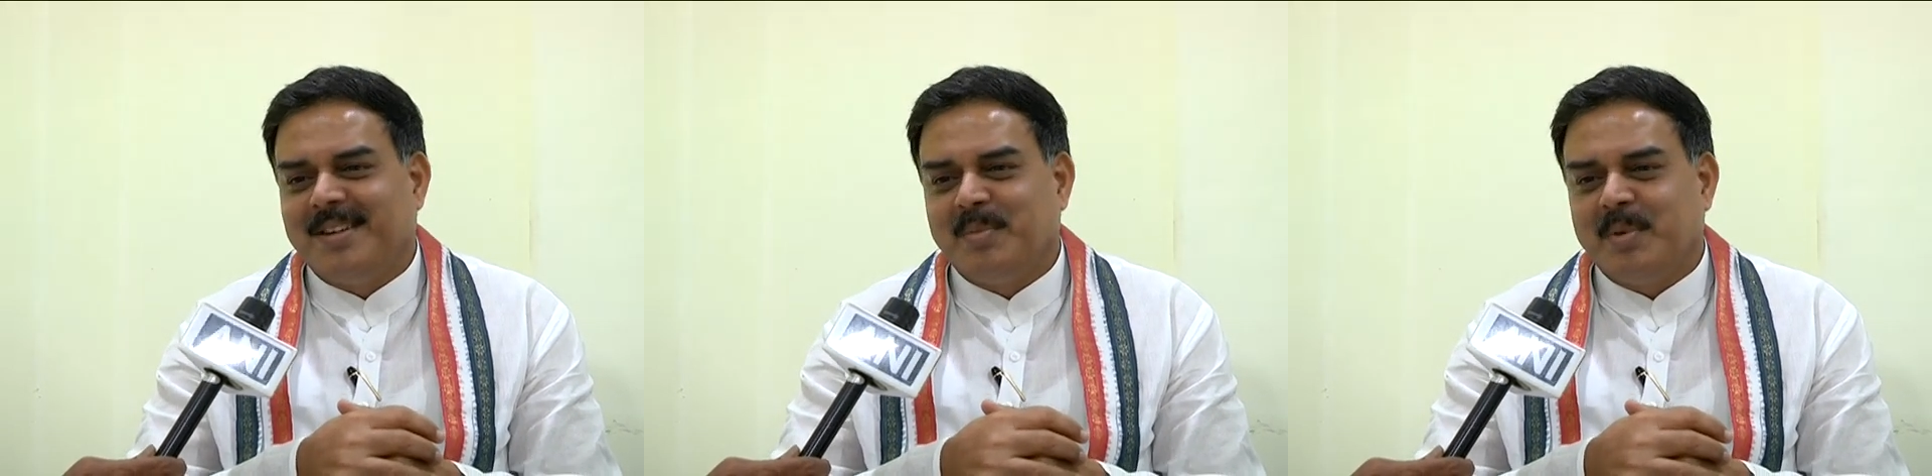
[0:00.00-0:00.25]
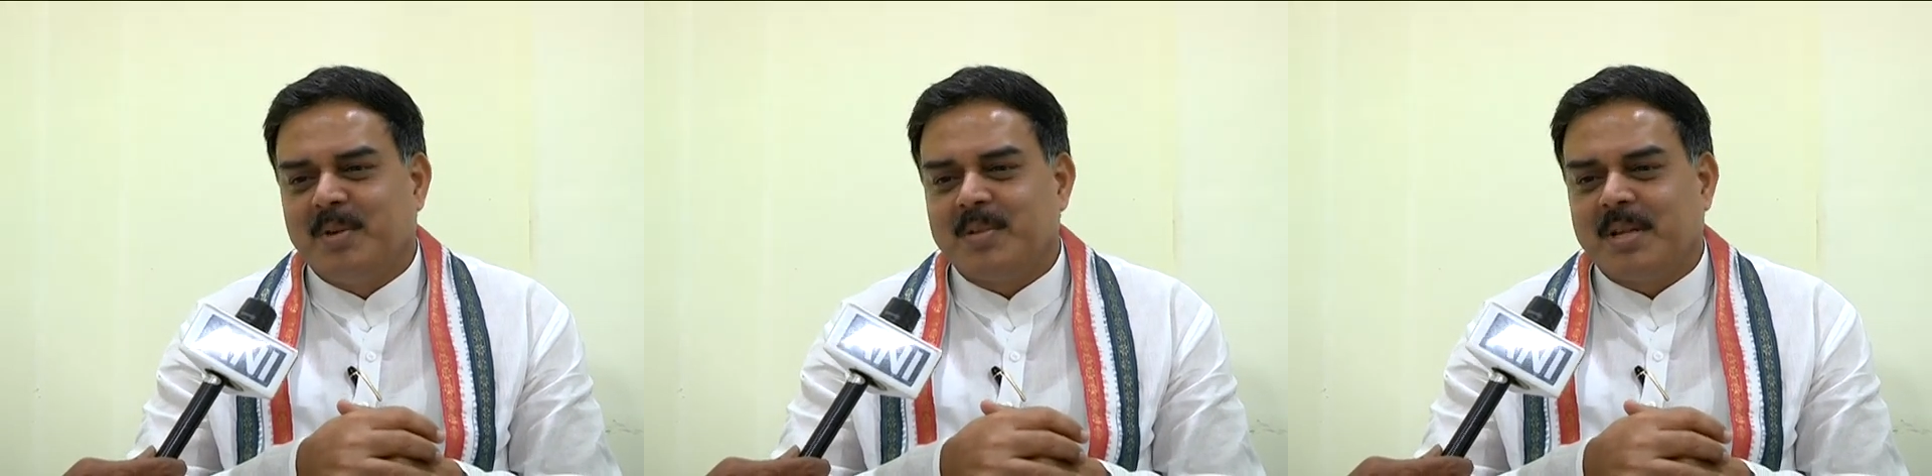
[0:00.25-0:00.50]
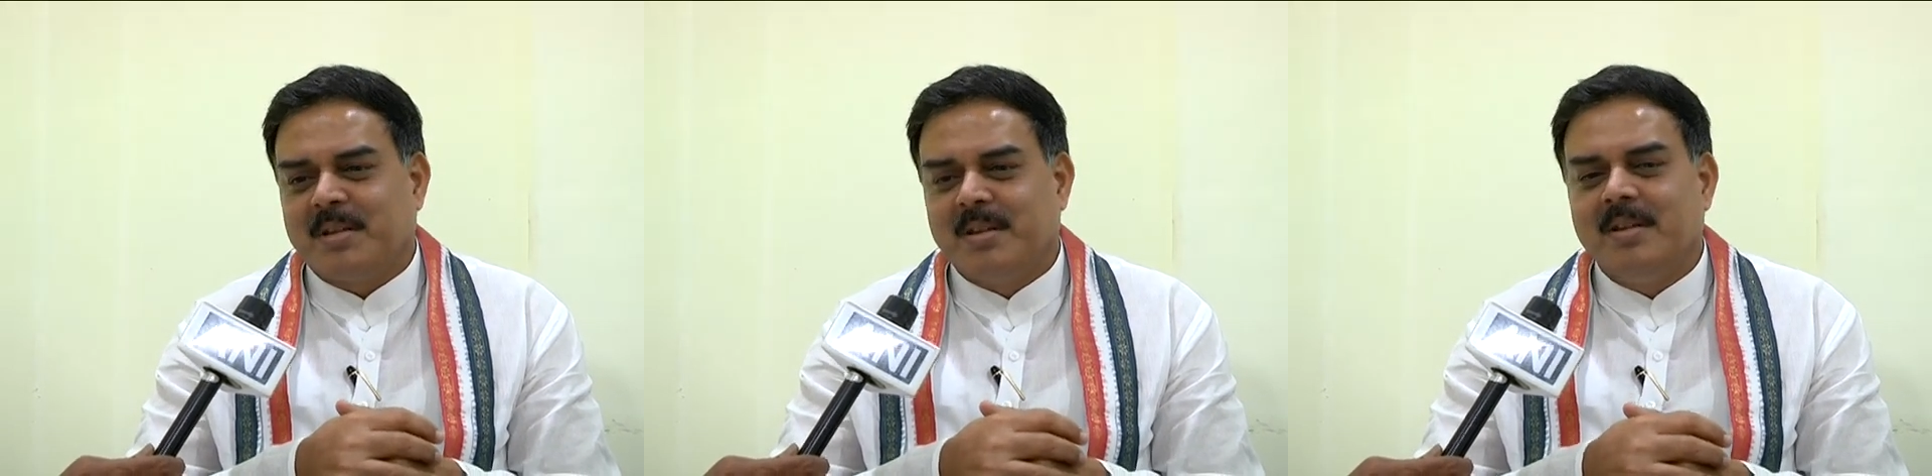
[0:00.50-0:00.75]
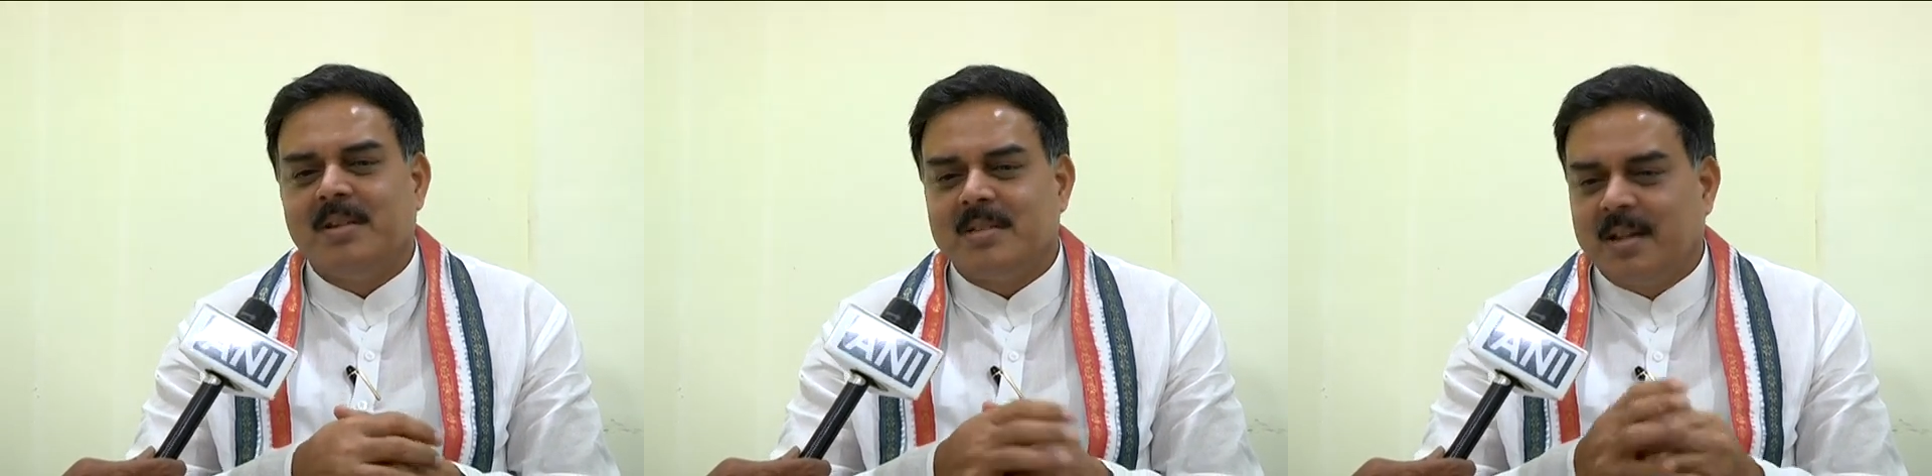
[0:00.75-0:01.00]
because I
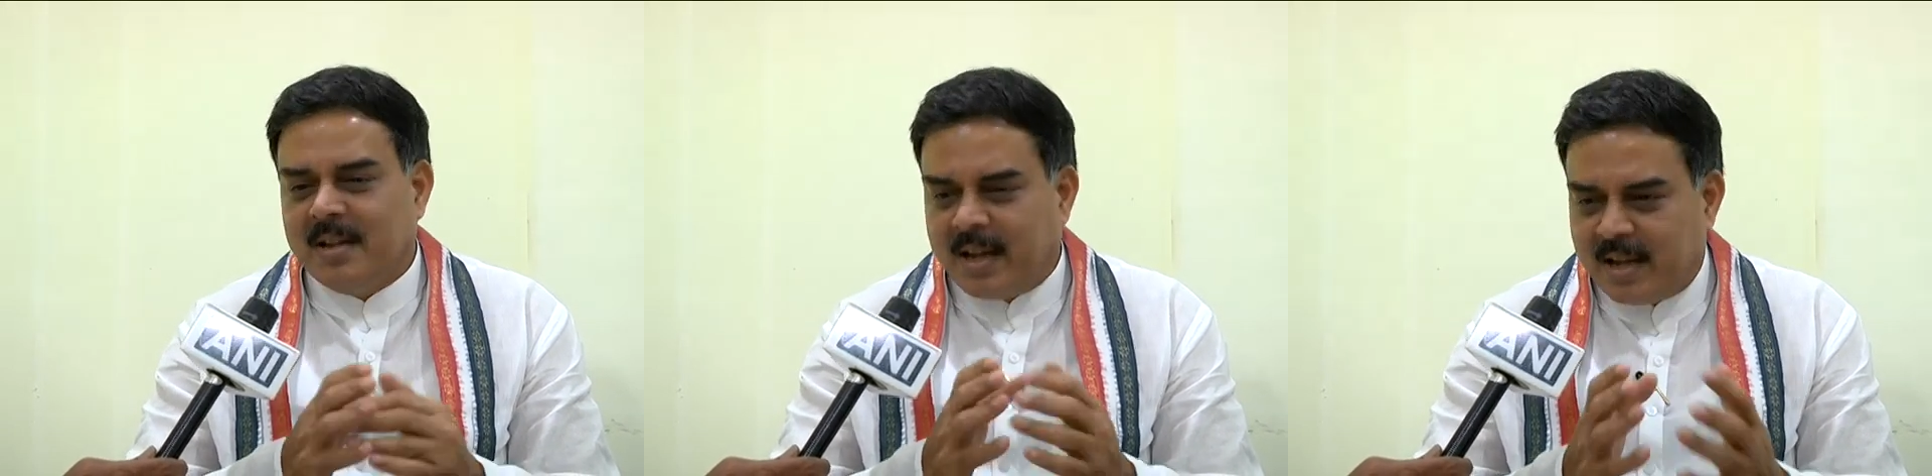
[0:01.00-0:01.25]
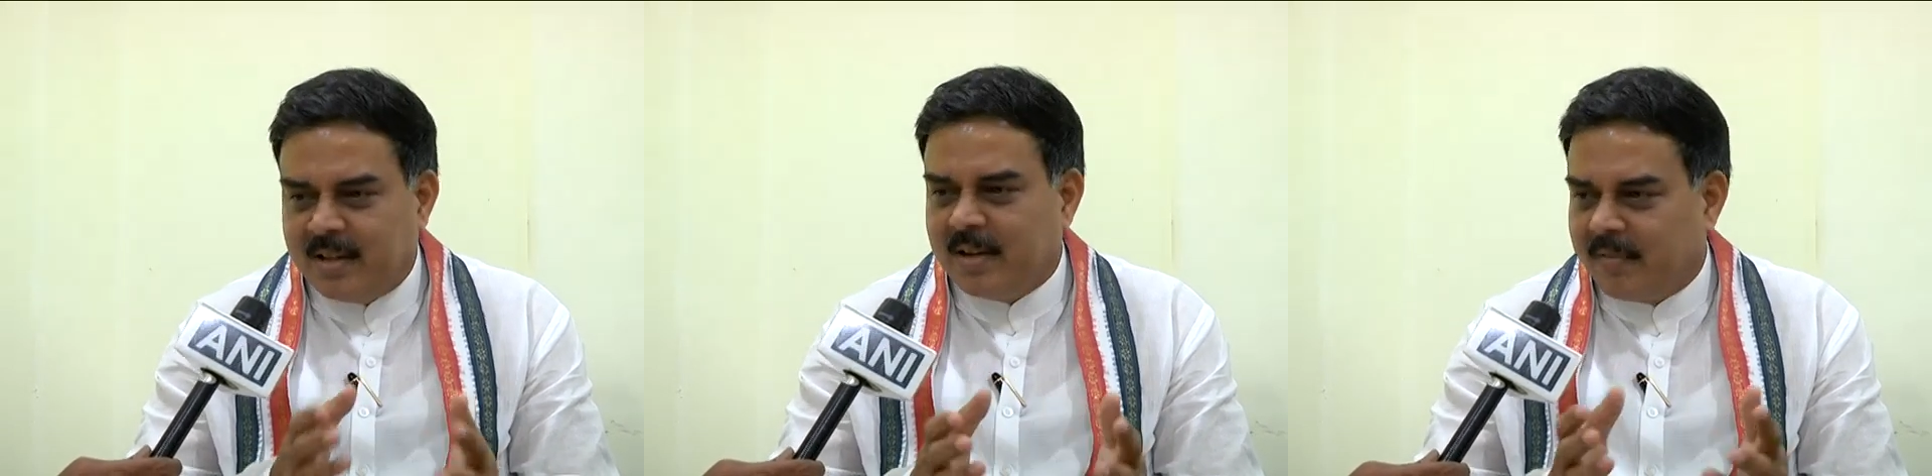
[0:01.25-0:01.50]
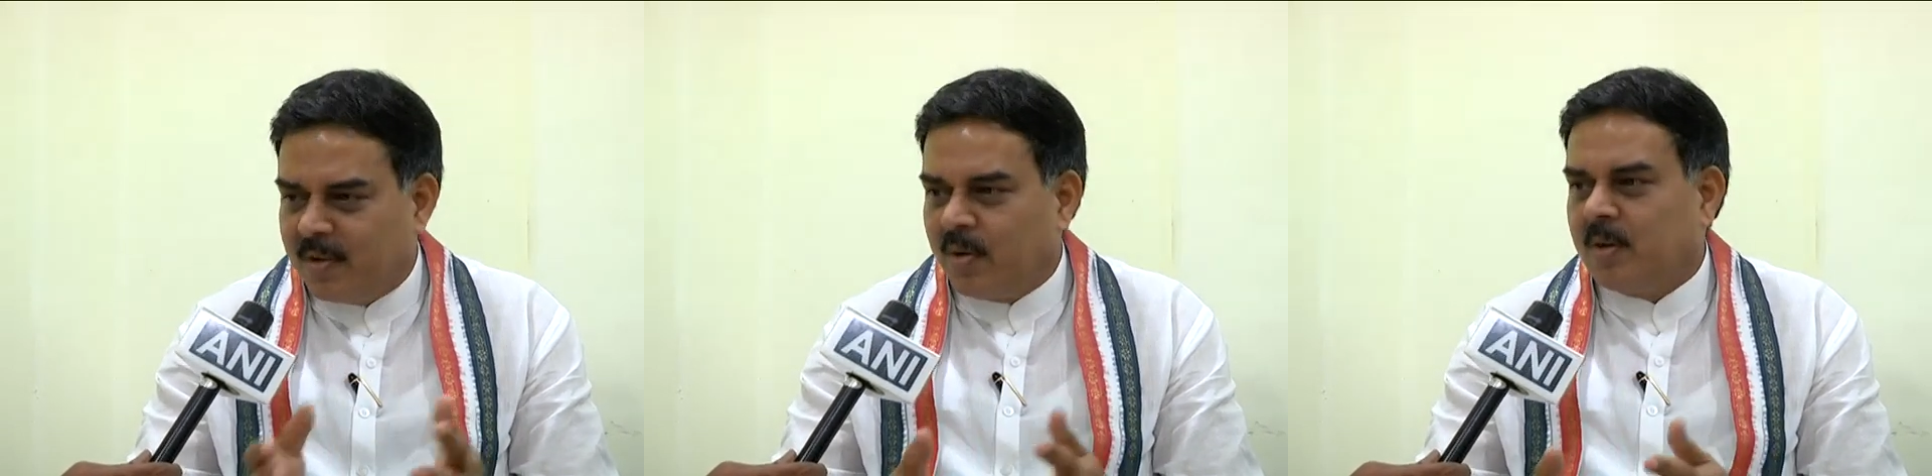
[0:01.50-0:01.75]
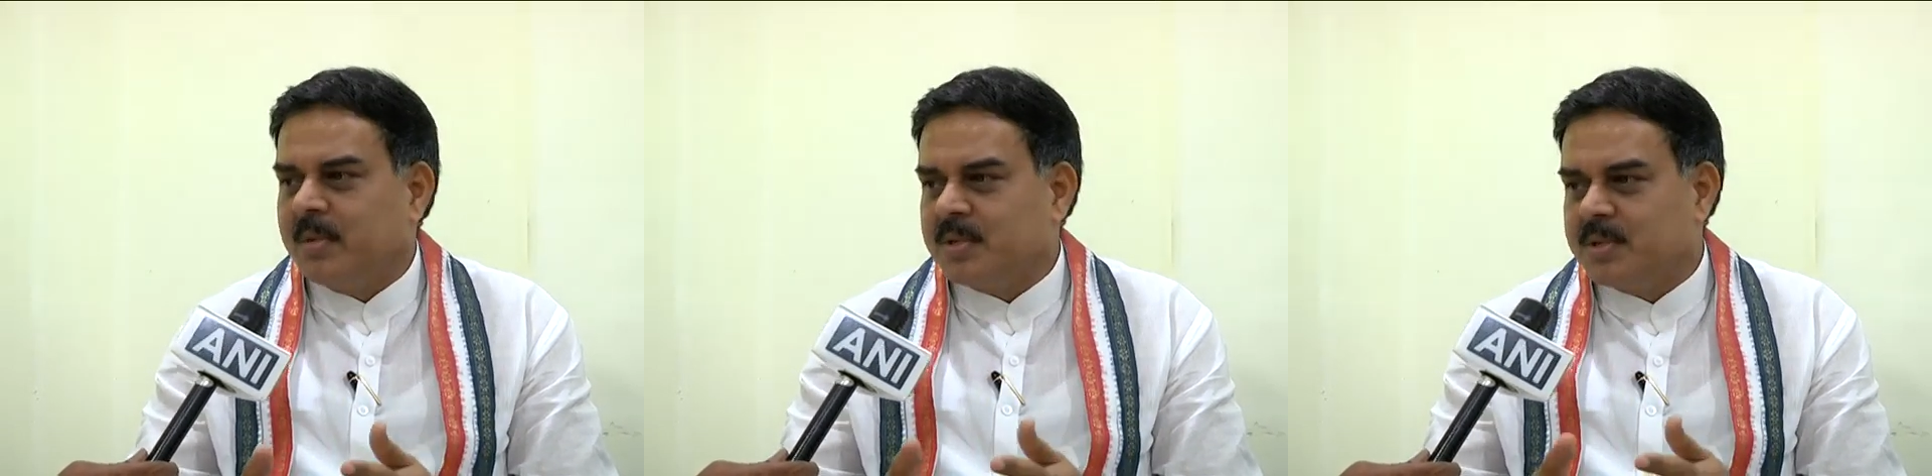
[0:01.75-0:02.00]
think there is a line that we
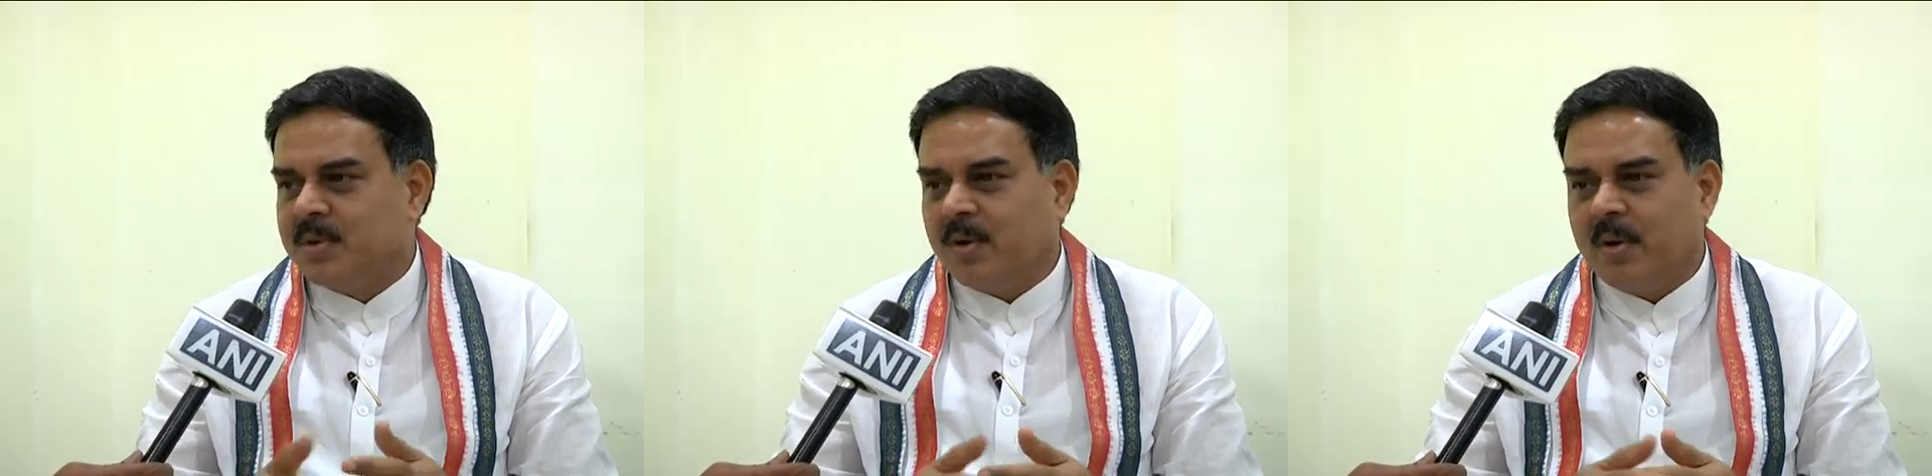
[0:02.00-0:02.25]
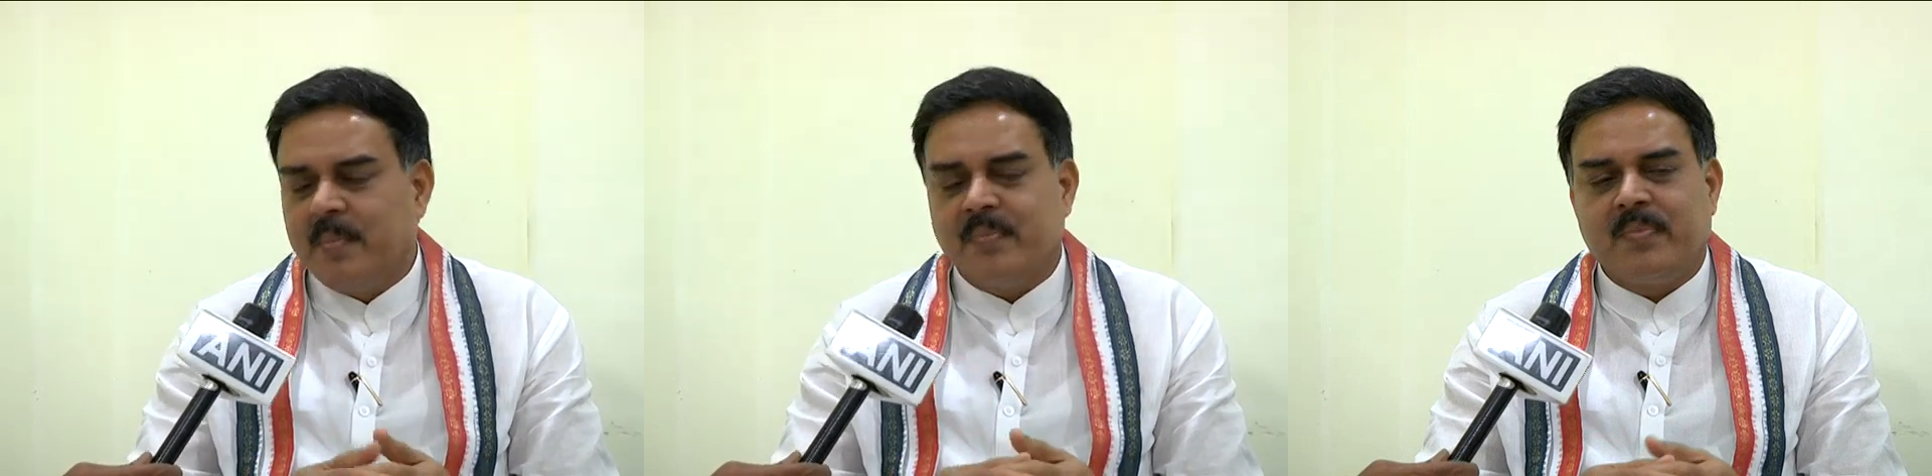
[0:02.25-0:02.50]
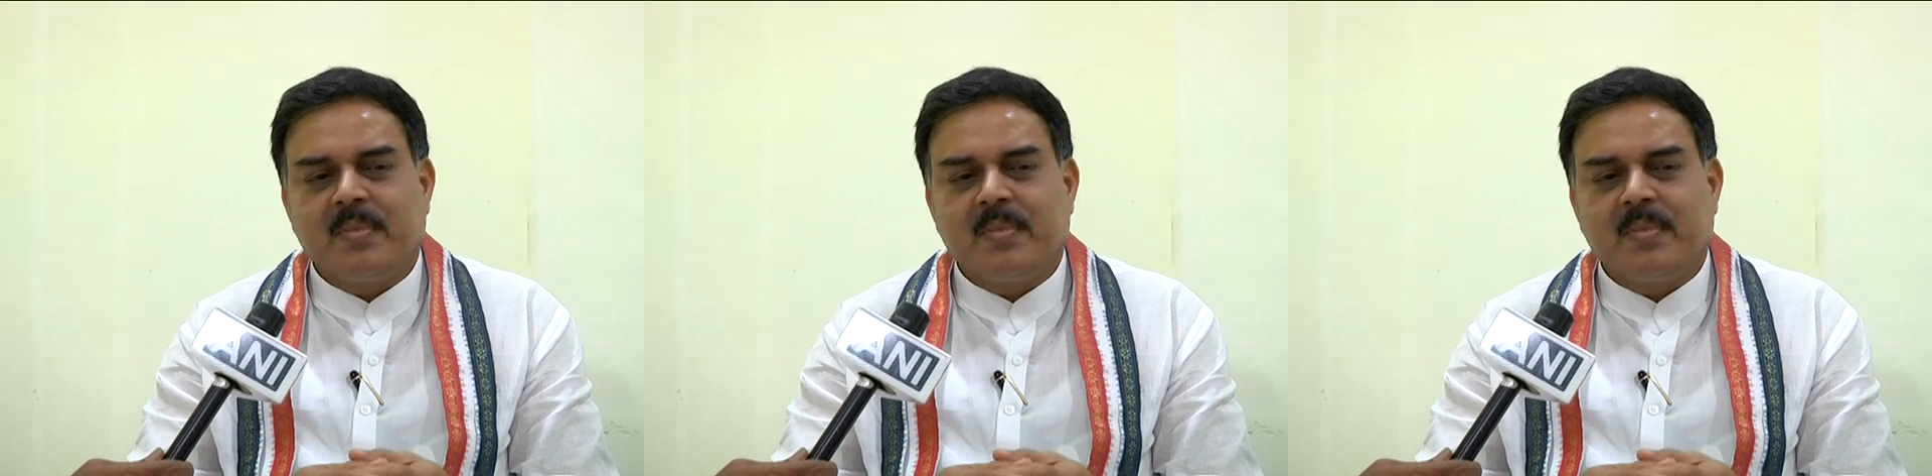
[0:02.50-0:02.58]
all must draw.